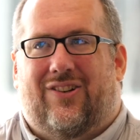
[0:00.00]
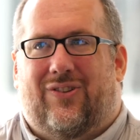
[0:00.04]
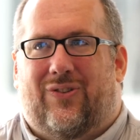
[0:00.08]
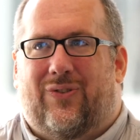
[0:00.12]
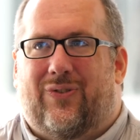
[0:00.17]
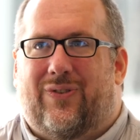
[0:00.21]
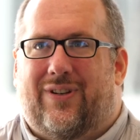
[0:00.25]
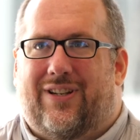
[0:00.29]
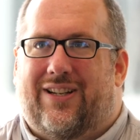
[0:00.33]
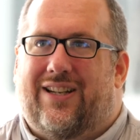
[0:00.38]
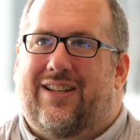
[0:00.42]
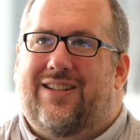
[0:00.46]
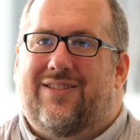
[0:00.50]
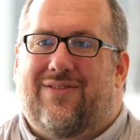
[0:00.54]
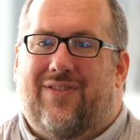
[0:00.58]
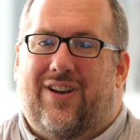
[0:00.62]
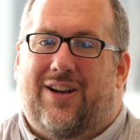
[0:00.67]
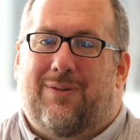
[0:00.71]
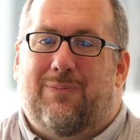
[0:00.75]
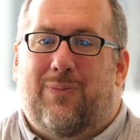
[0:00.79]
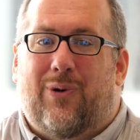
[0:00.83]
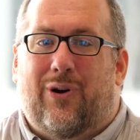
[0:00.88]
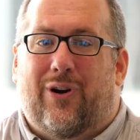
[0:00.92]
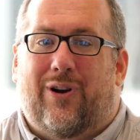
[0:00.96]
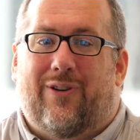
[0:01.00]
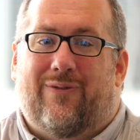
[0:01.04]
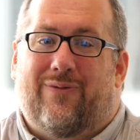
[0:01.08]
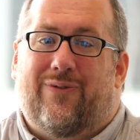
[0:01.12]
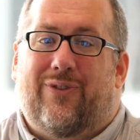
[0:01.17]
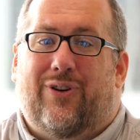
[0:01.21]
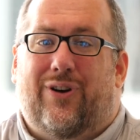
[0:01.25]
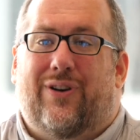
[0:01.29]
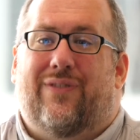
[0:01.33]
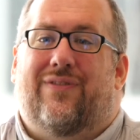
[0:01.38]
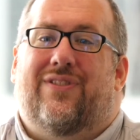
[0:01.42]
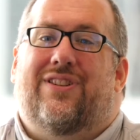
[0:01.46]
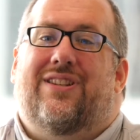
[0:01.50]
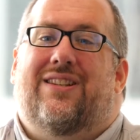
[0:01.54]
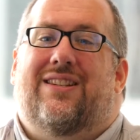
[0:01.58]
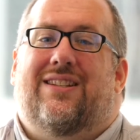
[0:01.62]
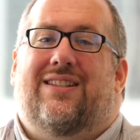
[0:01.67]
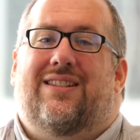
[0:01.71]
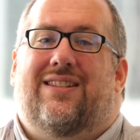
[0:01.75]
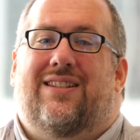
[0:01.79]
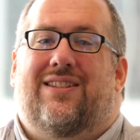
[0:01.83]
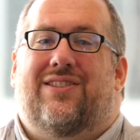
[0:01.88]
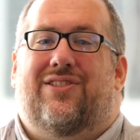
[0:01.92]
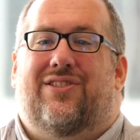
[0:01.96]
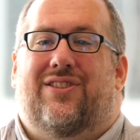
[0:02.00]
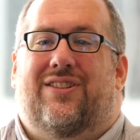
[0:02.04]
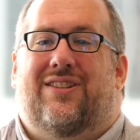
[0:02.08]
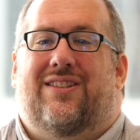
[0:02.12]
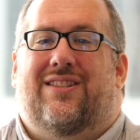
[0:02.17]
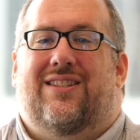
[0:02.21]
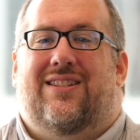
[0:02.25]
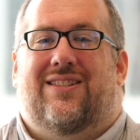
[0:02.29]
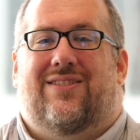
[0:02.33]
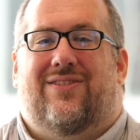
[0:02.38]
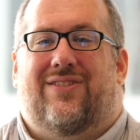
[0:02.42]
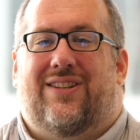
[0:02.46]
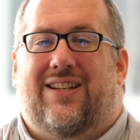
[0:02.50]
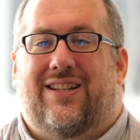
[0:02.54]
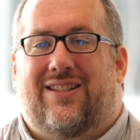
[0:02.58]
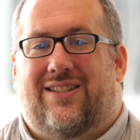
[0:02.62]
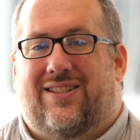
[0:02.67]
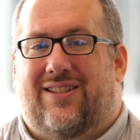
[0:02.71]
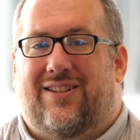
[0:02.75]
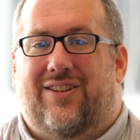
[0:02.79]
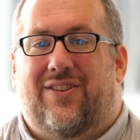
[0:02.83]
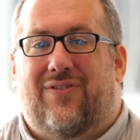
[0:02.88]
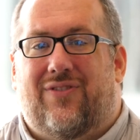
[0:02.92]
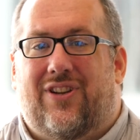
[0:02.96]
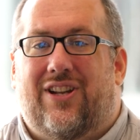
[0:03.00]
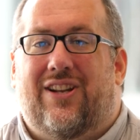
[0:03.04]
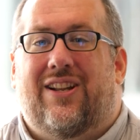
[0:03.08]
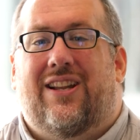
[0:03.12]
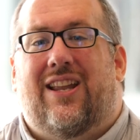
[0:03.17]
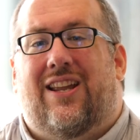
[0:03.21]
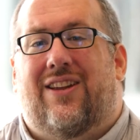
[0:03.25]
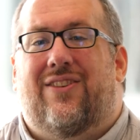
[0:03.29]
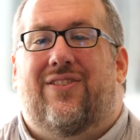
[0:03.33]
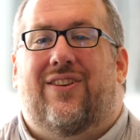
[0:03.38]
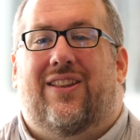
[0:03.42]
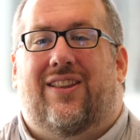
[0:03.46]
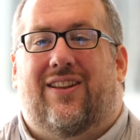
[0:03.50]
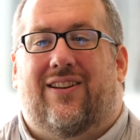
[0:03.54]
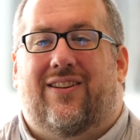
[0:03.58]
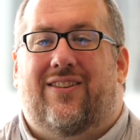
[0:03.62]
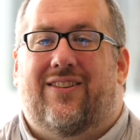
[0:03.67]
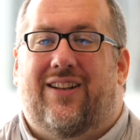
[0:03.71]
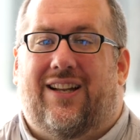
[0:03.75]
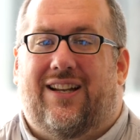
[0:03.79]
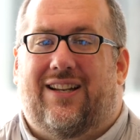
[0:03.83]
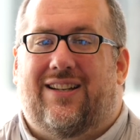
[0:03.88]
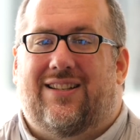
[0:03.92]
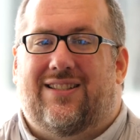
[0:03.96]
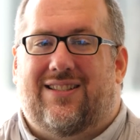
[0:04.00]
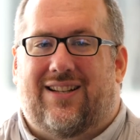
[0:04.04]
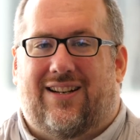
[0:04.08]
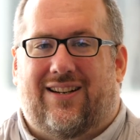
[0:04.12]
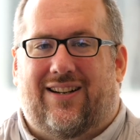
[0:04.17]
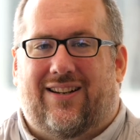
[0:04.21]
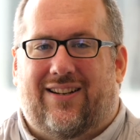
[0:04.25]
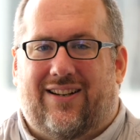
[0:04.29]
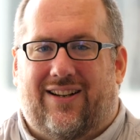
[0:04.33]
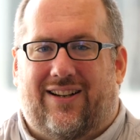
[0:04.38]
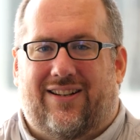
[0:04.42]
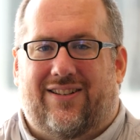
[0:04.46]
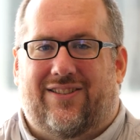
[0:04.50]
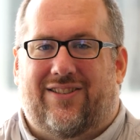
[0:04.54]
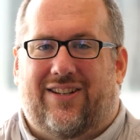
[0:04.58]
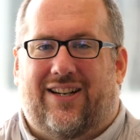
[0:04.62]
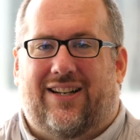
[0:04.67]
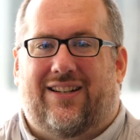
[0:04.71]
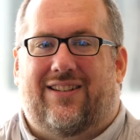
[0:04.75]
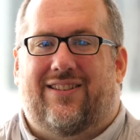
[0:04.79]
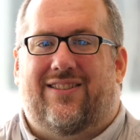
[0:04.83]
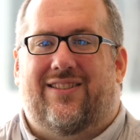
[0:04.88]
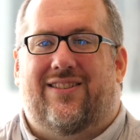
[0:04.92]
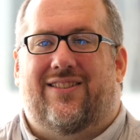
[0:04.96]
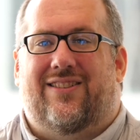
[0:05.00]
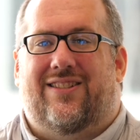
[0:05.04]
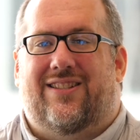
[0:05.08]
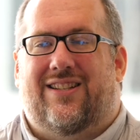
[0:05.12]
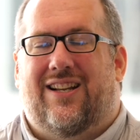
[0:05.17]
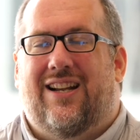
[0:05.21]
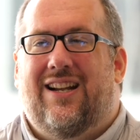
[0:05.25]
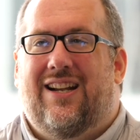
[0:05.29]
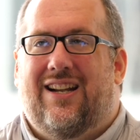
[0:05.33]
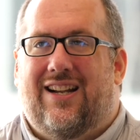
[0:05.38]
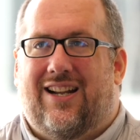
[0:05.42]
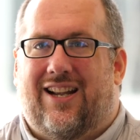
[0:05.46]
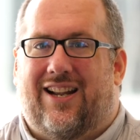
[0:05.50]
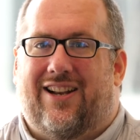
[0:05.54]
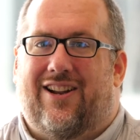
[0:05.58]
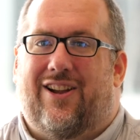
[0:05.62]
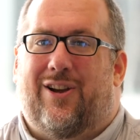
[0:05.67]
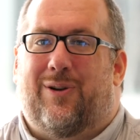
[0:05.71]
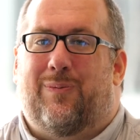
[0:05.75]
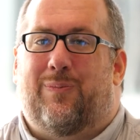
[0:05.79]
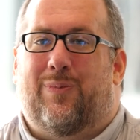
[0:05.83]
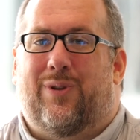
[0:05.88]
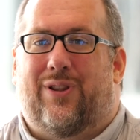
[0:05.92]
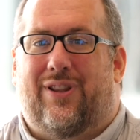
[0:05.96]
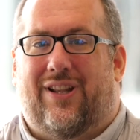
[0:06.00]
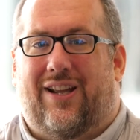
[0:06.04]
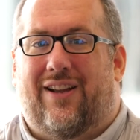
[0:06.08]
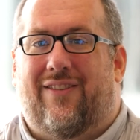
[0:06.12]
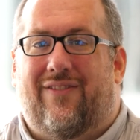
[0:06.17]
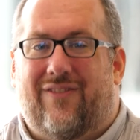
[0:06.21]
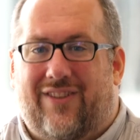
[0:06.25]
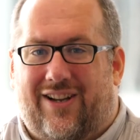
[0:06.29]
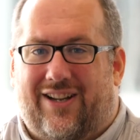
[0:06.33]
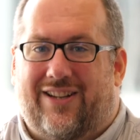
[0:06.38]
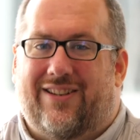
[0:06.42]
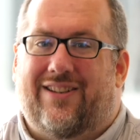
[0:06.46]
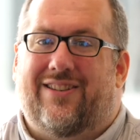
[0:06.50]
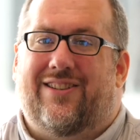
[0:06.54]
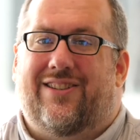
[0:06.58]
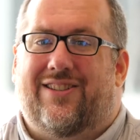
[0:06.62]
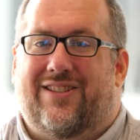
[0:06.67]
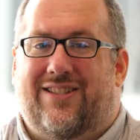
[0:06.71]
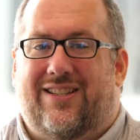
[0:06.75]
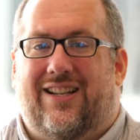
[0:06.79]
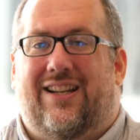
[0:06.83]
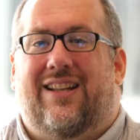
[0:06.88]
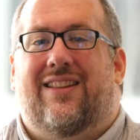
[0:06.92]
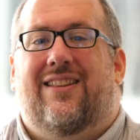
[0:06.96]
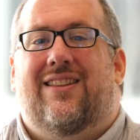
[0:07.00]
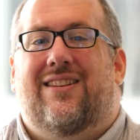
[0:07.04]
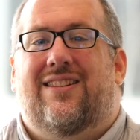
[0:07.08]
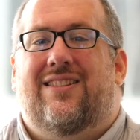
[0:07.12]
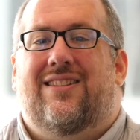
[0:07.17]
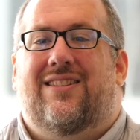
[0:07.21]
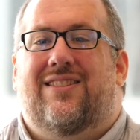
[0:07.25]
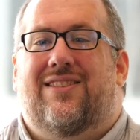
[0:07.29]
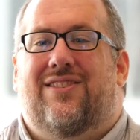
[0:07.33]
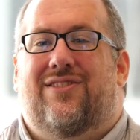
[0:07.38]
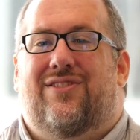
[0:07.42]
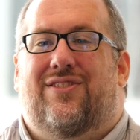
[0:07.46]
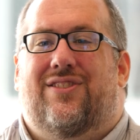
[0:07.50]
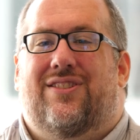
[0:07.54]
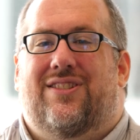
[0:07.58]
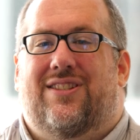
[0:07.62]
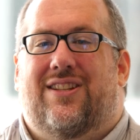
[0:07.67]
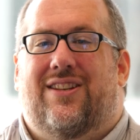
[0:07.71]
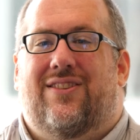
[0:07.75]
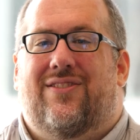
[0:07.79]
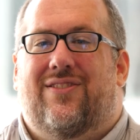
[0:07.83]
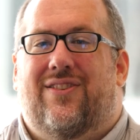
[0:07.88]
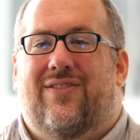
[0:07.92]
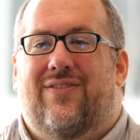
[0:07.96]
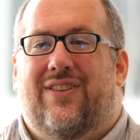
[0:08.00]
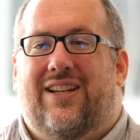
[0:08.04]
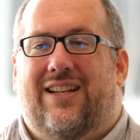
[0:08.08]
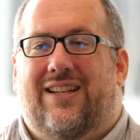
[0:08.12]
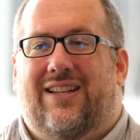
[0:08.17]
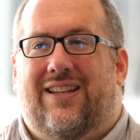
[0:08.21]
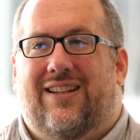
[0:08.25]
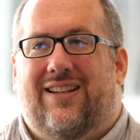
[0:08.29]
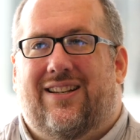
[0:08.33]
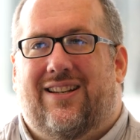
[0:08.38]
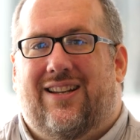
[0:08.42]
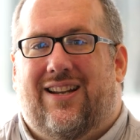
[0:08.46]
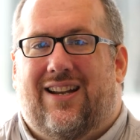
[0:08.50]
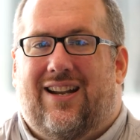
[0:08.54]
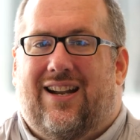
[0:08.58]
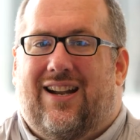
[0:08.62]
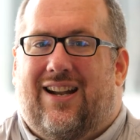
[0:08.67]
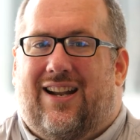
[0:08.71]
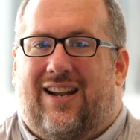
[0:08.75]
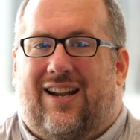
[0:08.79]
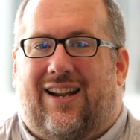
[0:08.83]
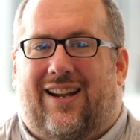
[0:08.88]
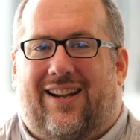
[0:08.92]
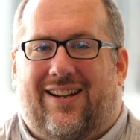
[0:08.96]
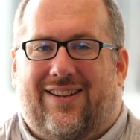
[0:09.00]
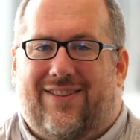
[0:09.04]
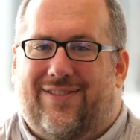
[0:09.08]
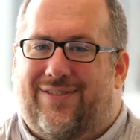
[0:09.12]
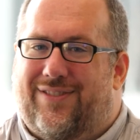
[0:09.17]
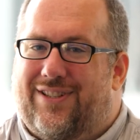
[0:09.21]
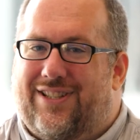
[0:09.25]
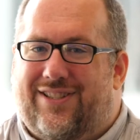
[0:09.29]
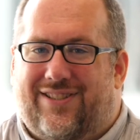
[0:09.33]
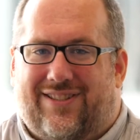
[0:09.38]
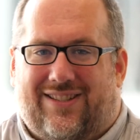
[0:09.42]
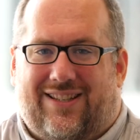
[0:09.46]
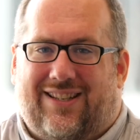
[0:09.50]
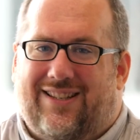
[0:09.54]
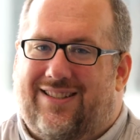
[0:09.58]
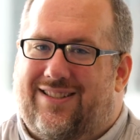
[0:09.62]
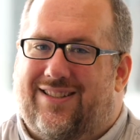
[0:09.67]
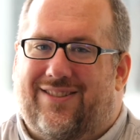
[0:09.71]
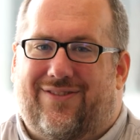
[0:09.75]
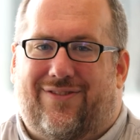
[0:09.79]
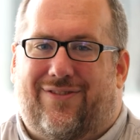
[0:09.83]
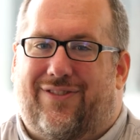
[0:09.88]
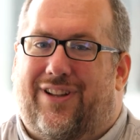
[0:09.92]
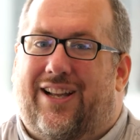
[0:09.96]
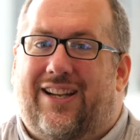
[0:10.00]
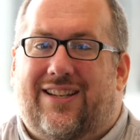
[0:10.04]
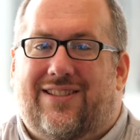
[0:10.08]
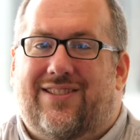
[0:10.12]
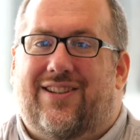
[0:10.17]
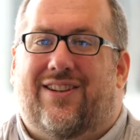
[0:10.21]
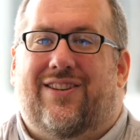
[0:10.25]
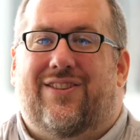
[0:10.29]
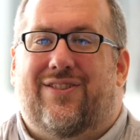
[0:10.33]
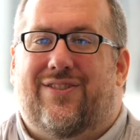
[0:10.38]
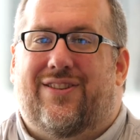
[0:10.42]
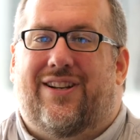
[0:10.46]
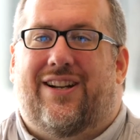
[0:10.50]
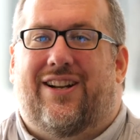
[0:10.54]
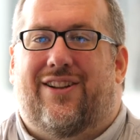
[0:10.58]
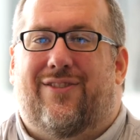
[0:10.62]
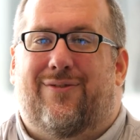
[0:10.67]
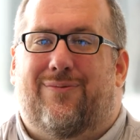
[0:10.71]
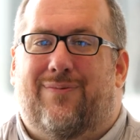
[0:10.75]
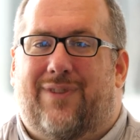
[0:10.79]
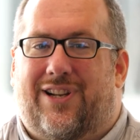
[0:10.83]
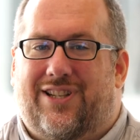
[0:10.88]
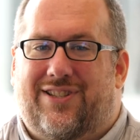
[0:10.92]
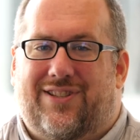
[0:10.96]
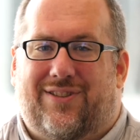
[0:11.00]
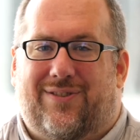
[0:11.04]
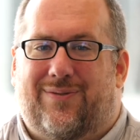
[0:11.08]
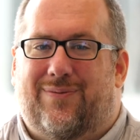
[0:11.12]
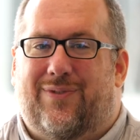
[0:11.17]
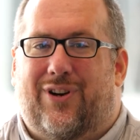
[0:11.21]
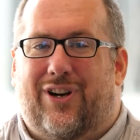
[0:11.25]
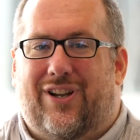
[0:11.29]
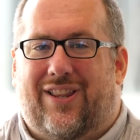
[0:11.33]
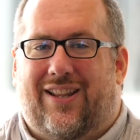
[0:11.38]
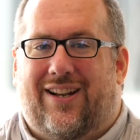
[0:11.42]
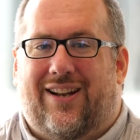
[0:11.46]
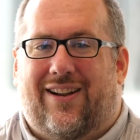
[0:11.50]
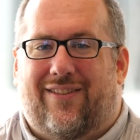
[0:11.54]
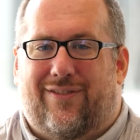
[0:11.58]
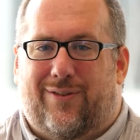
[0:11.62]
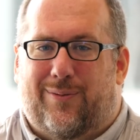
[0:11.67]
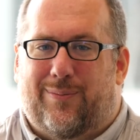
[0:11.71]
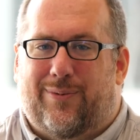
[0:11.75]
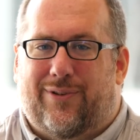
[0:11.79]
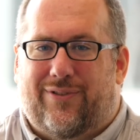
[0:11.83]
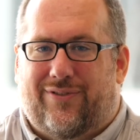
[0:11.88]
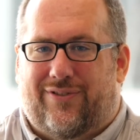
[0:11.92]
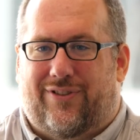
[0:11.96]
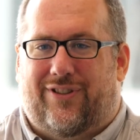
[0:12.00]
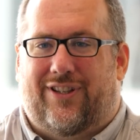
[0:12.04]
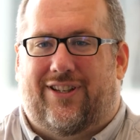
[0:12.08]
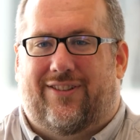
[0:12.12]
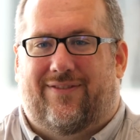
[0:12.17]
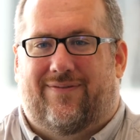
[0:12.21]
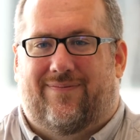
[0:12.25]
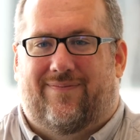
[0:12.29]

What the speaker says: We get to make more informed decisions. We get to communicate with our clients and our contractors and help them understand the decisions that we're making. And we just get to flex our creative muscle more than ever before.